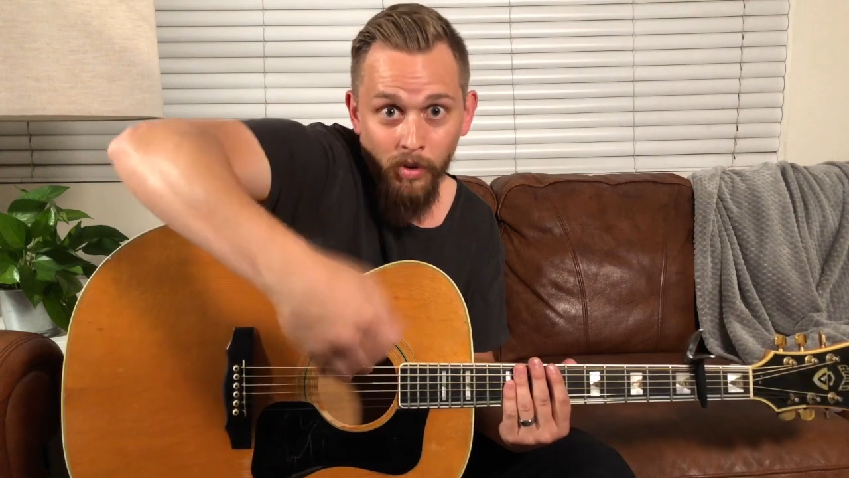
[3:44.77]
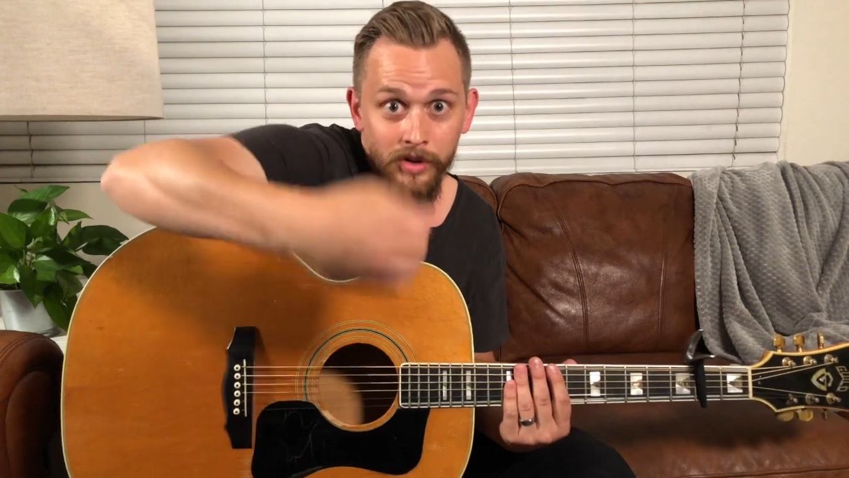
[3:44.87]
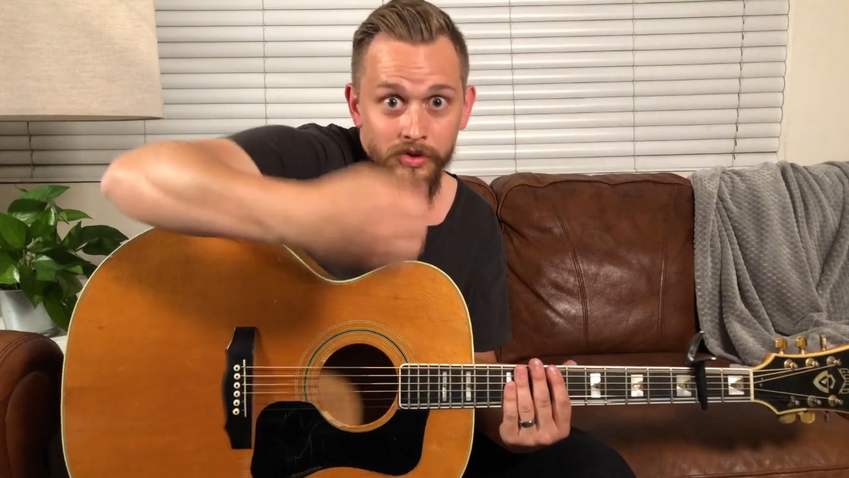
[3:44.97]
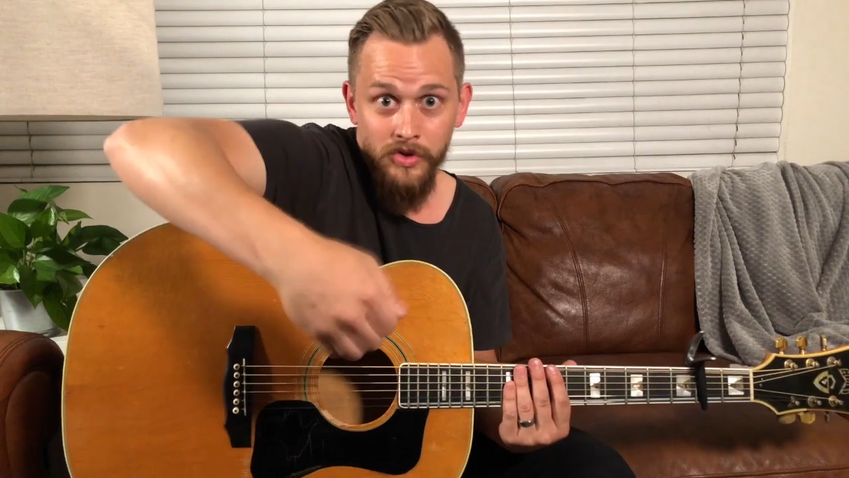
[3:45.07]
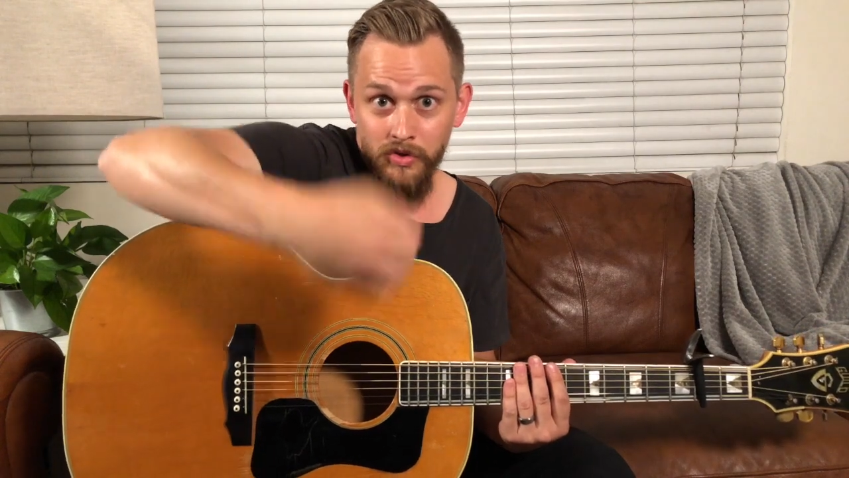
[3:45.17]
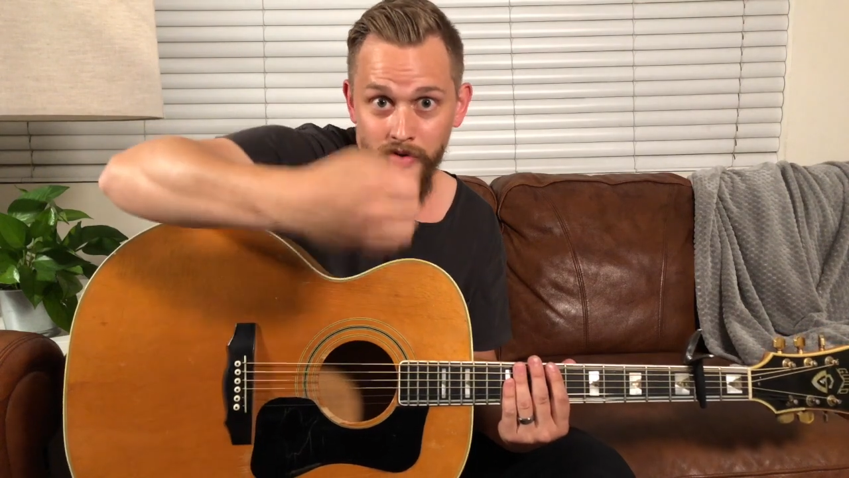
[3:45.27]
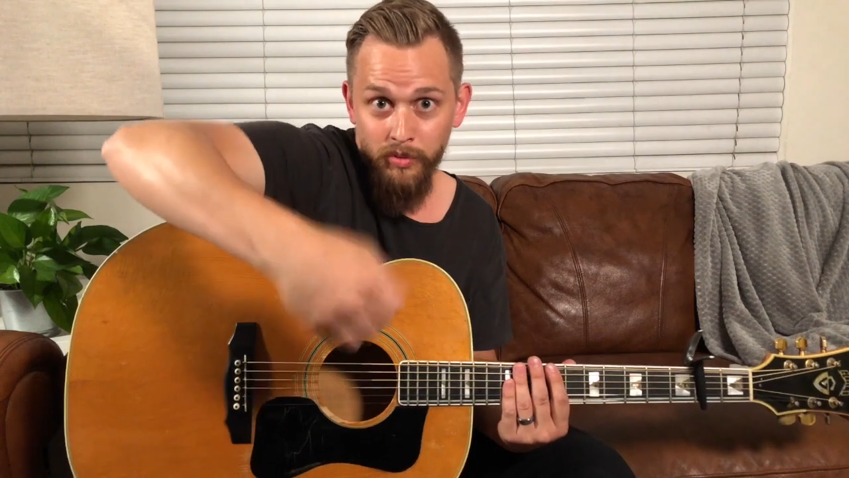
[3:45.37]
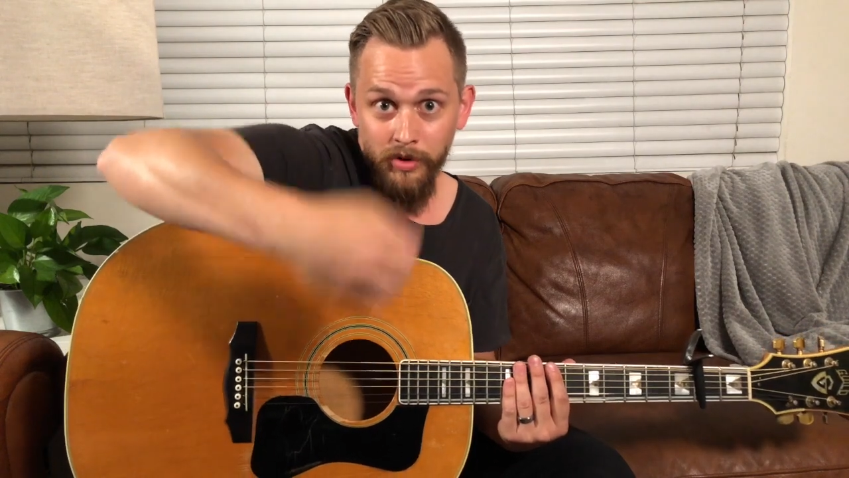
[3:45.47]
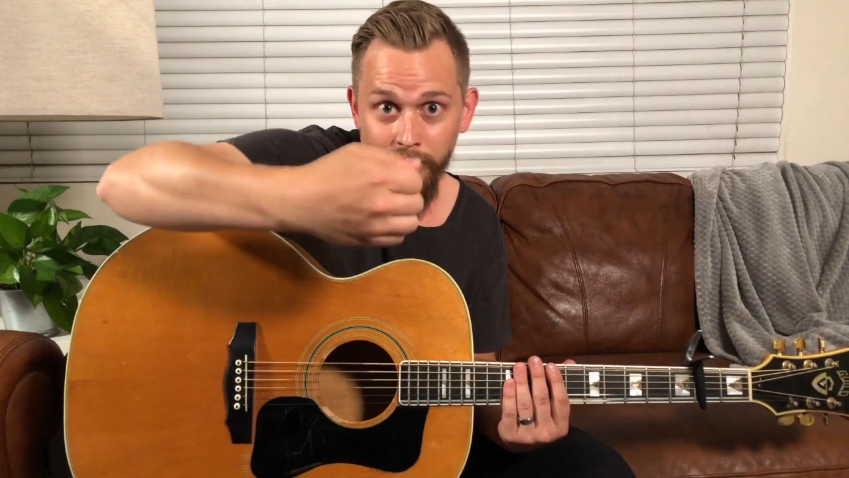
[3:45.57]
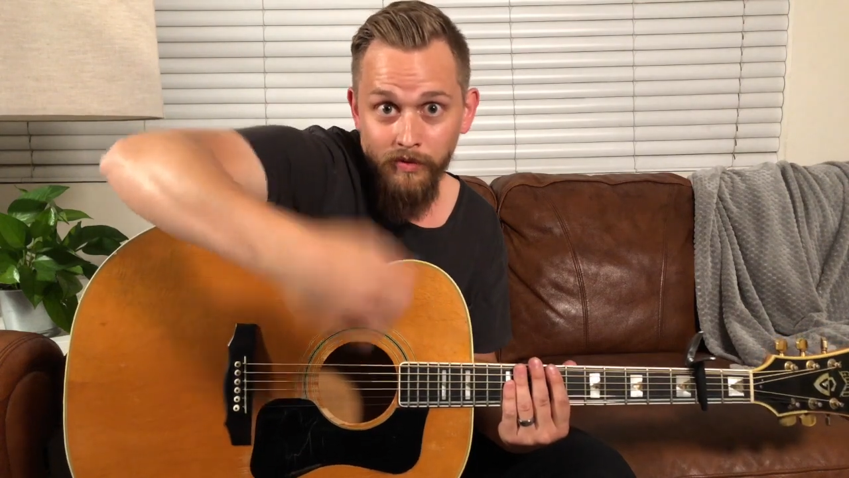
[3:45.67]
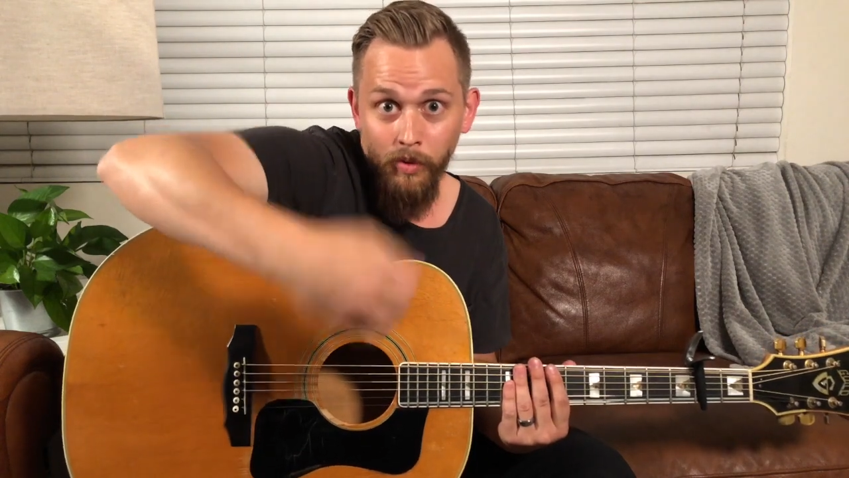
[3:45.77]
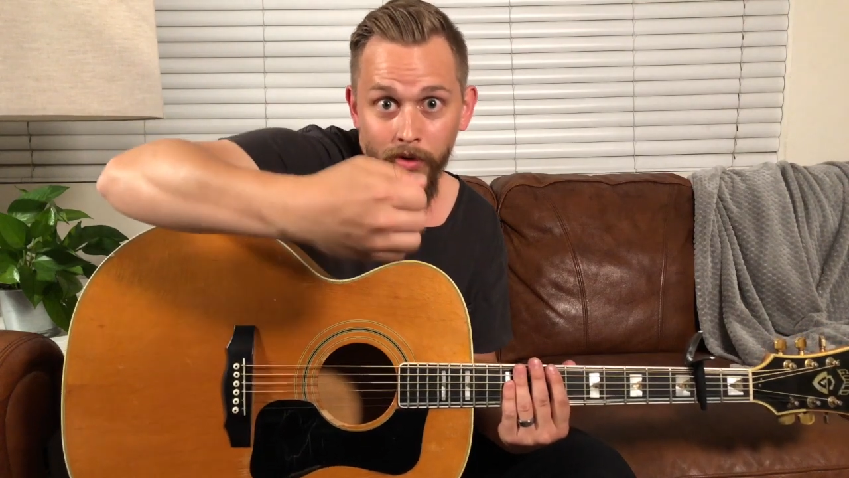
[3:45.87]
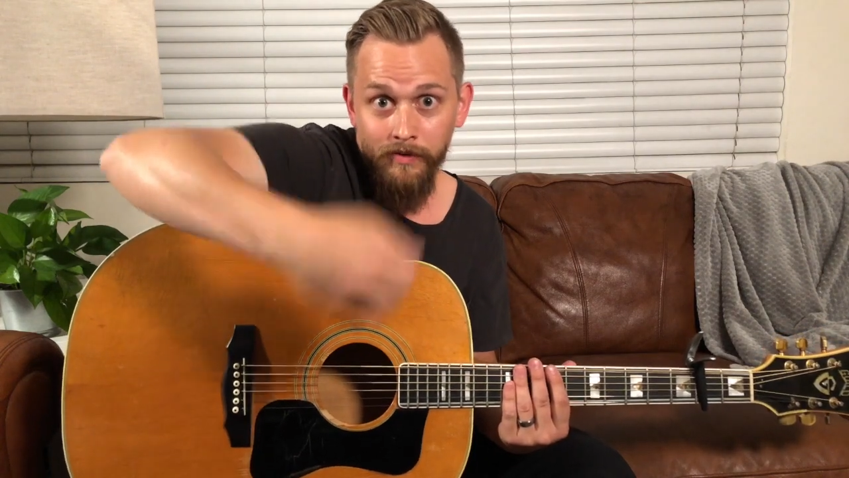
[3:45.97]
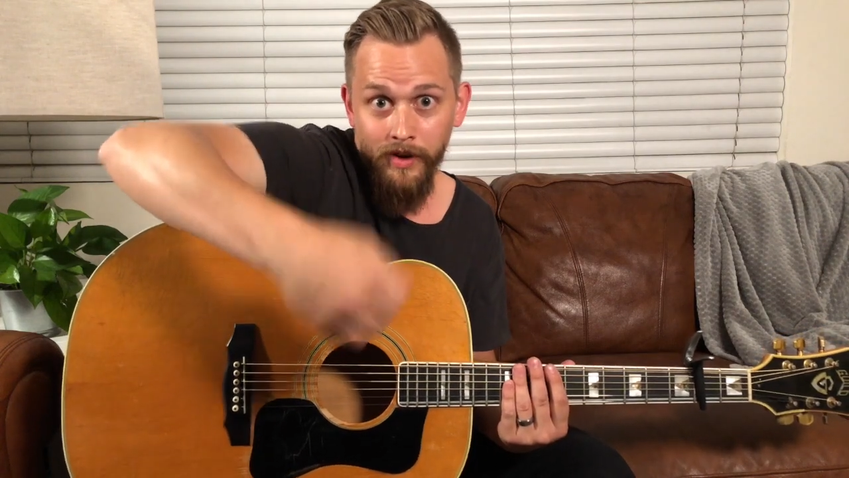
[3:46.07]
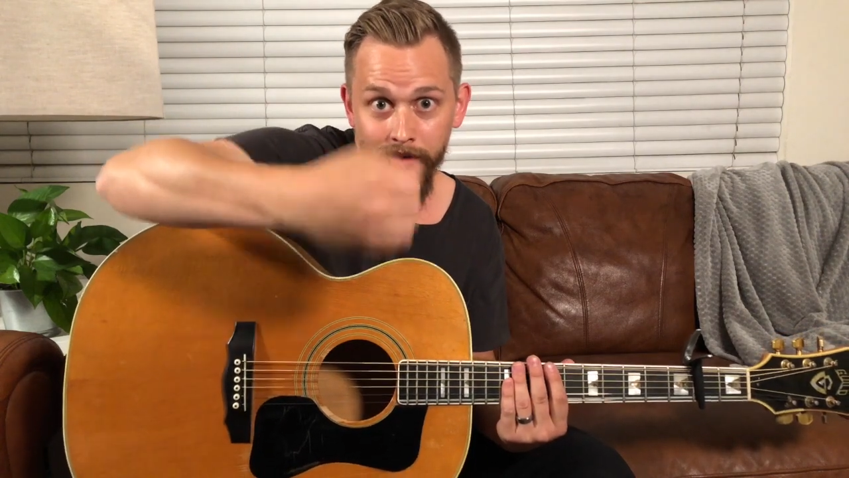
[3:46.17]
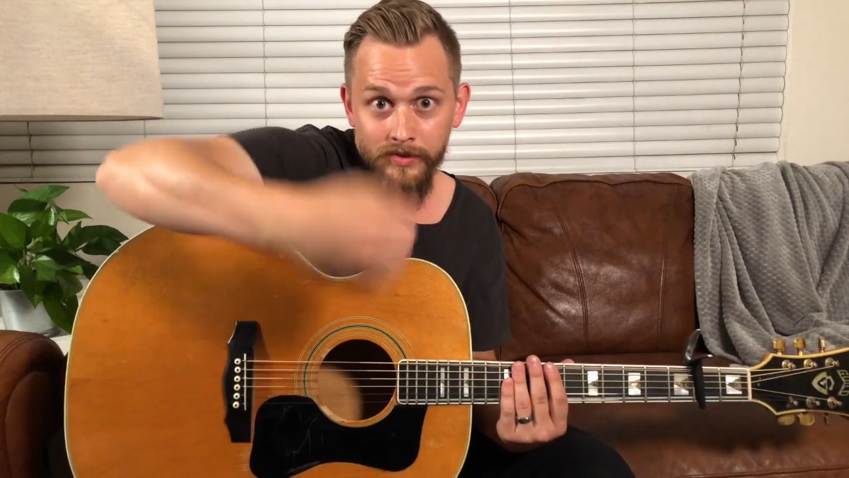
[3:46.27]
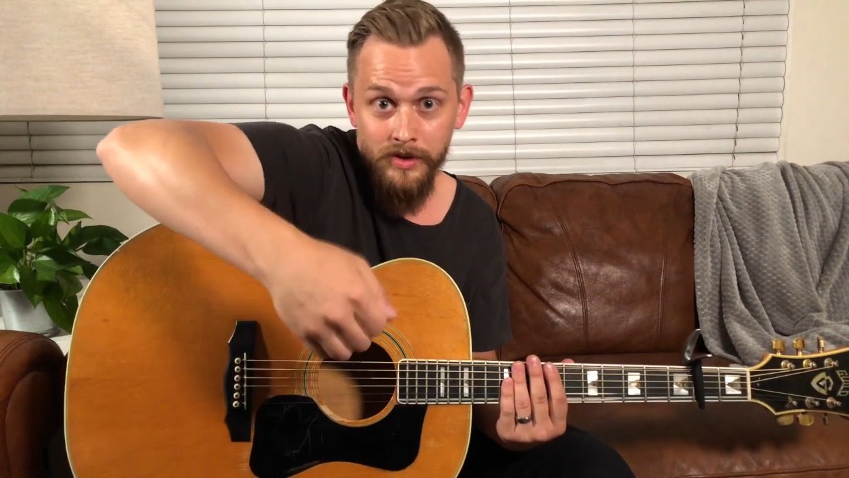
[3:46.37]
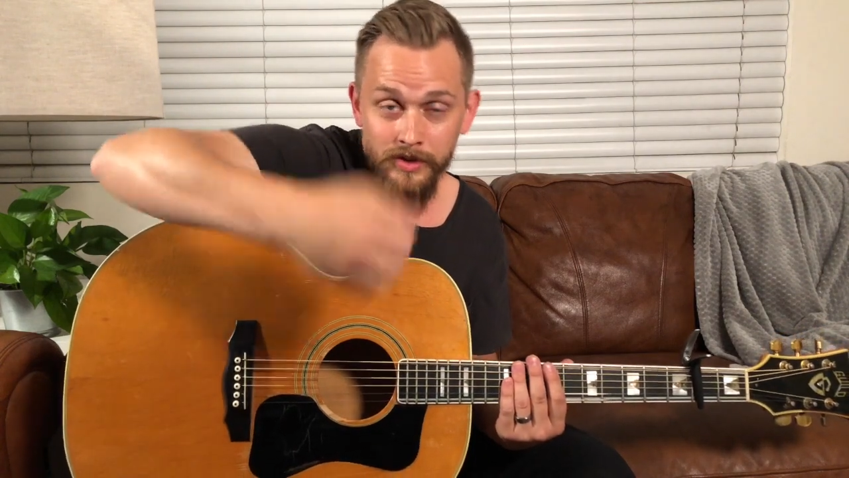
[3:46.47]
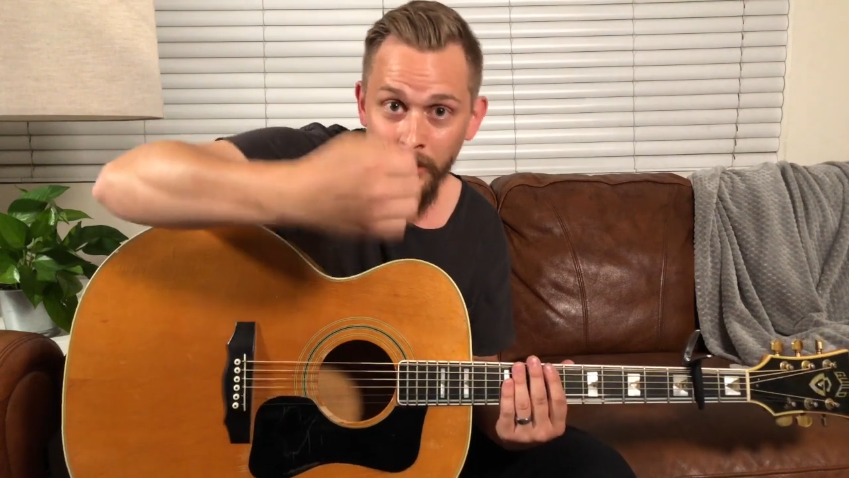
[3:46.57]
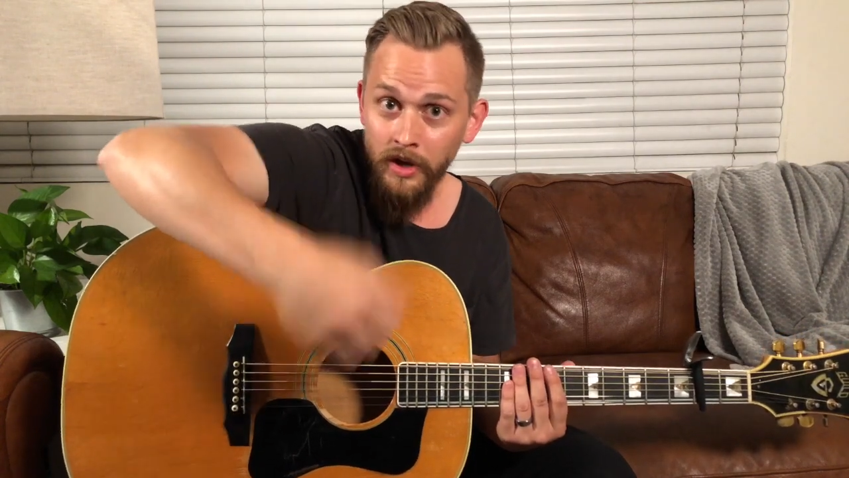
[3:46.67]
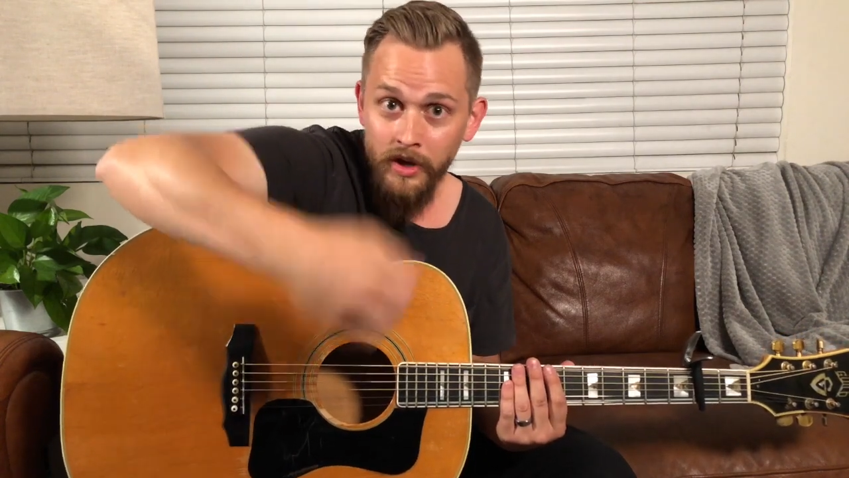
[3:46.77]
1, 2, 3, 4, 5, 6.